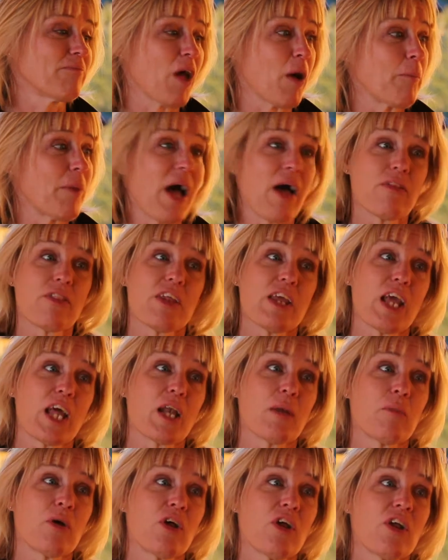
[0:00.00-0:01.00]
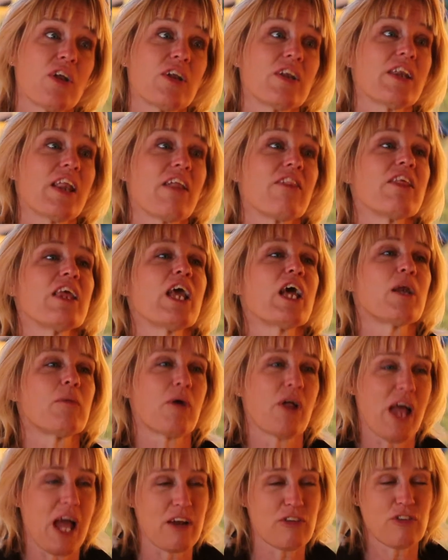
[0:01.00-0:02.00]
about the animal, that the
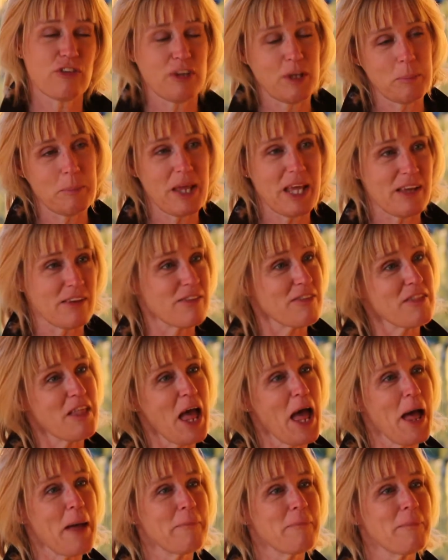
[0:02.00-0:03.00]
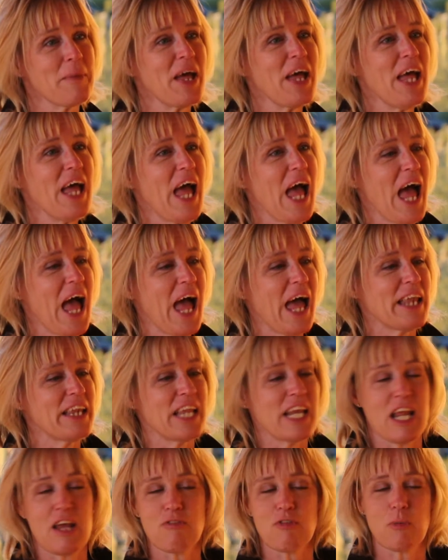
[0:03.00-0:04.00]
animal actually picks them, and
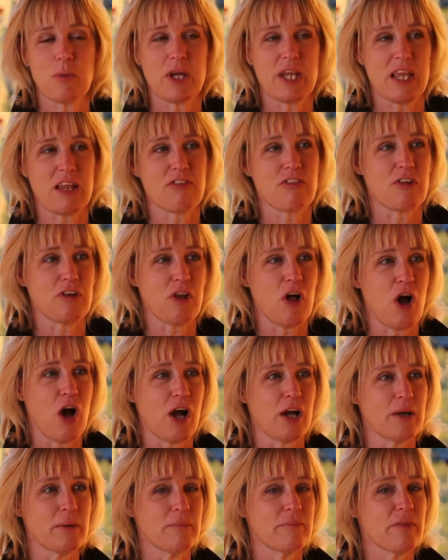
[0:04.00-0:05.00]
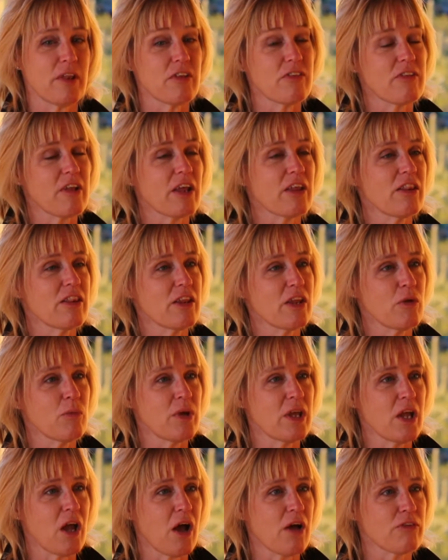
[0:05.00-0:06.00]
that everyone gets along. The second thing
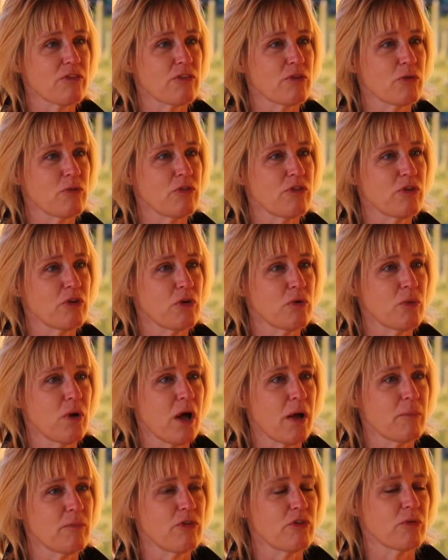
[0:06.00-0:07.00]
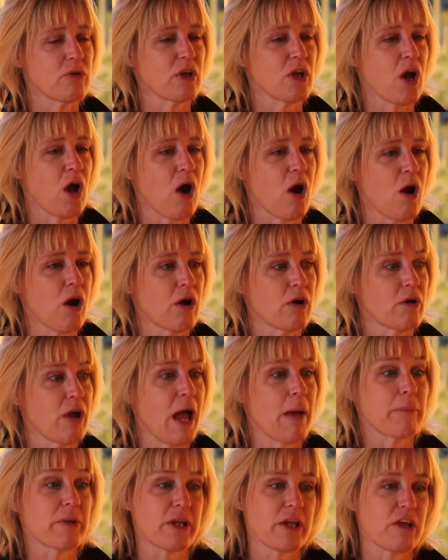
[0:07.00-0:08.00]
we also do during our
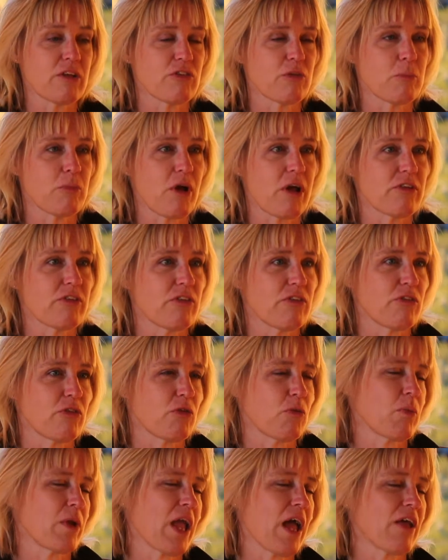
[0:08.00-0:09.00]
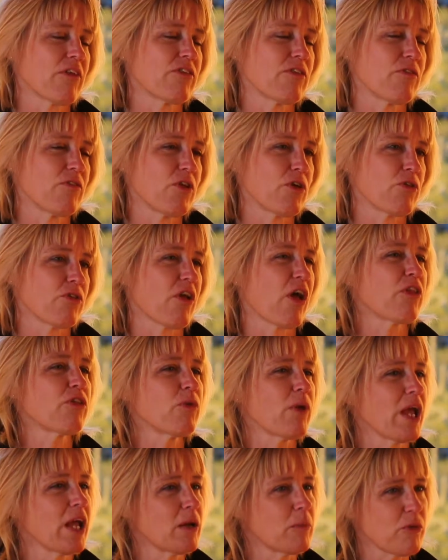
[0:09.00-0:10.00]
application process is we ask if there's other
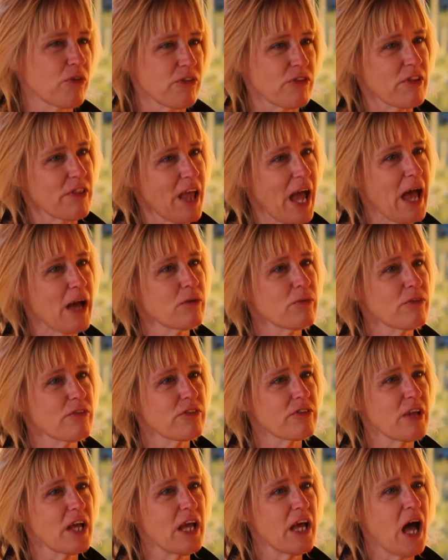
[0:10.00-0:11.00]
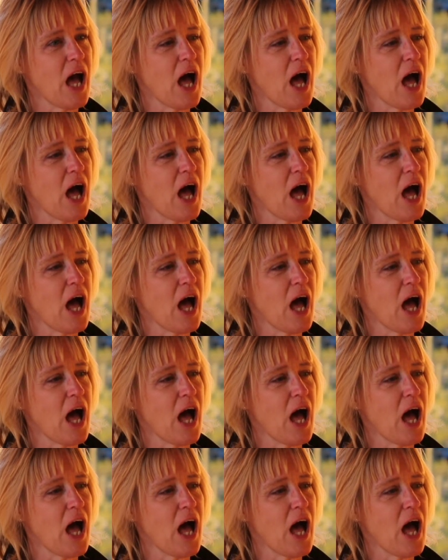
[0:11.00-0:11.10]
animals in the house.